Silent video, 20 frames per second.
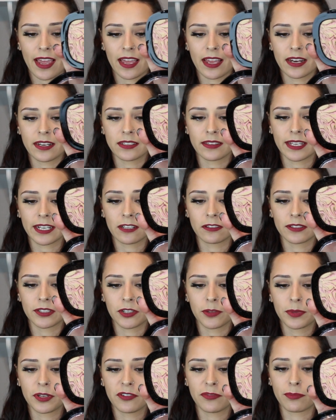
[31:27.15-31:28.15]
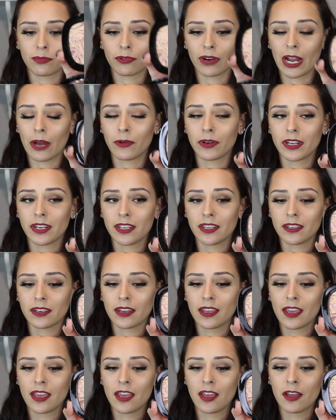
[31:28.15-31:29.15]
and like a little bit of brown in
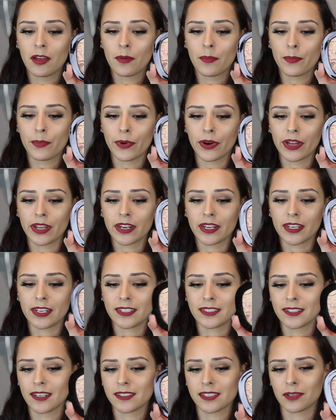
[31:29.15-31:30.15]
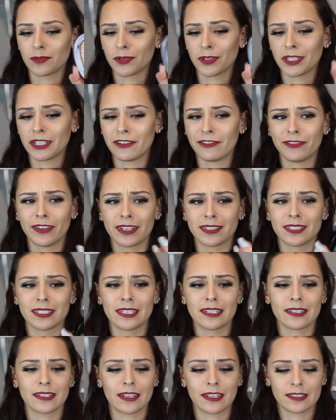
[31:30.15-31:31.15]
it, but it doesn't really affect
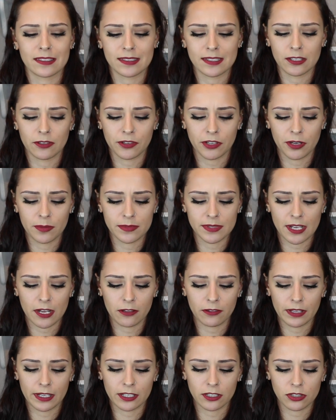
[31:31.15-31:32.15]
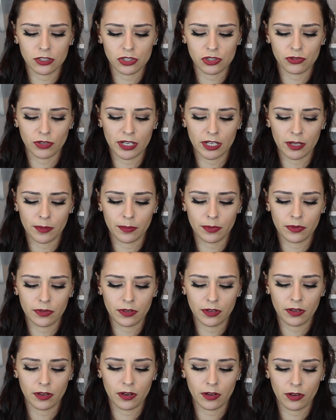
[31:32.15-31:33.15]
it. It still comes out like straight up
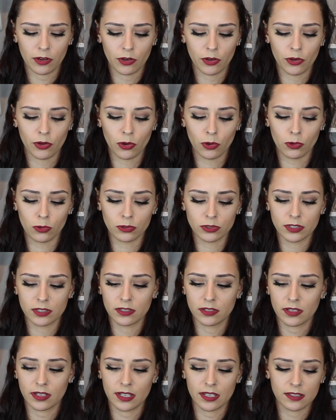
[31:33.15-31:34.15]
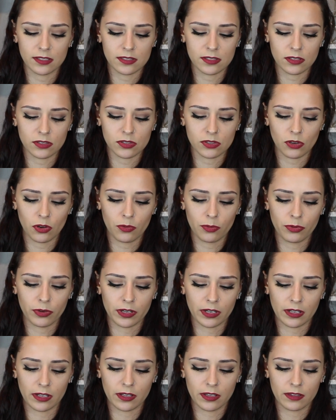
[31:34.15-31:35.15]
gold. It's so
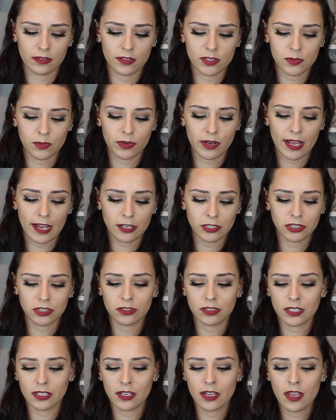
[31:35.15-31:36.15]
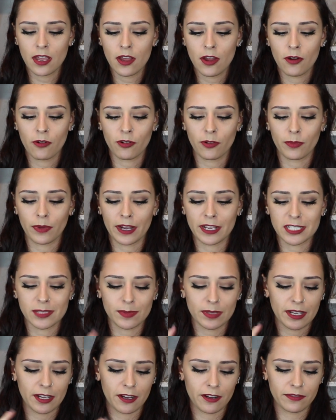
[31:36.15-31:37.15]
pretty. This one actually reminds
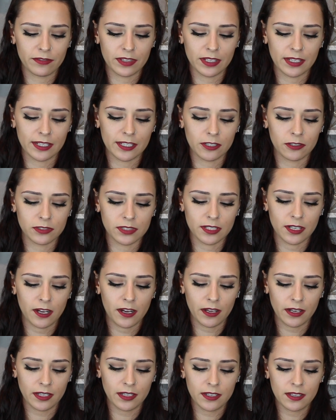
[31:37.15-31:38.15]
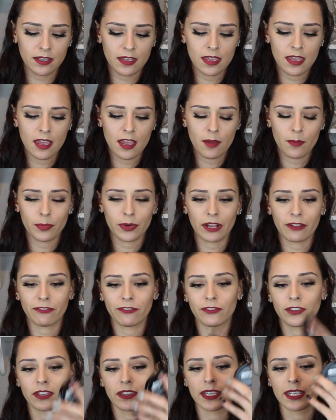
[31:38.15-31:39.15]
me of the Gilded Honey, but I
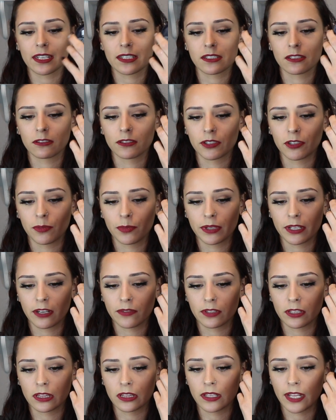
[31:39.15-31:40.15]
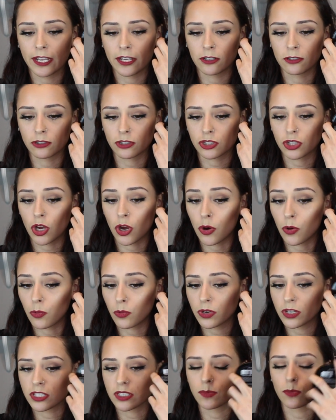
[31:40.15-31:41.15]
feel like it's a little bit of a lighter
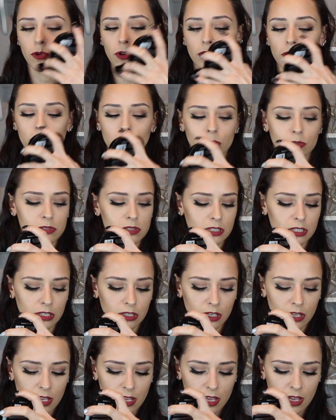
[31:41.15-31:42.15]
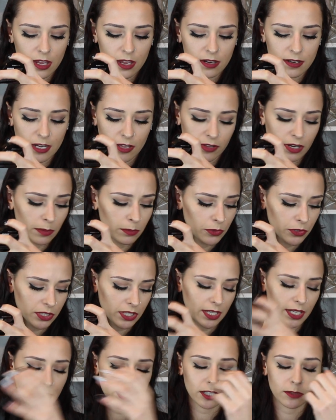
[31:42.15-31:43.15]
tone. It's more closely, now that I'm
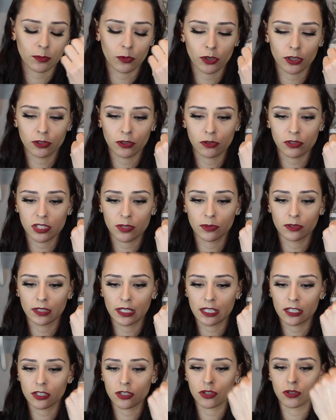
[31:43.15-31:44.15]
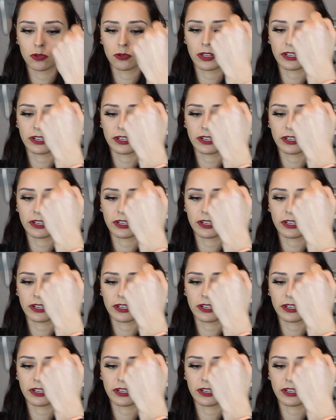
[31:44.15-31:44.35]
looking at it, more closely related to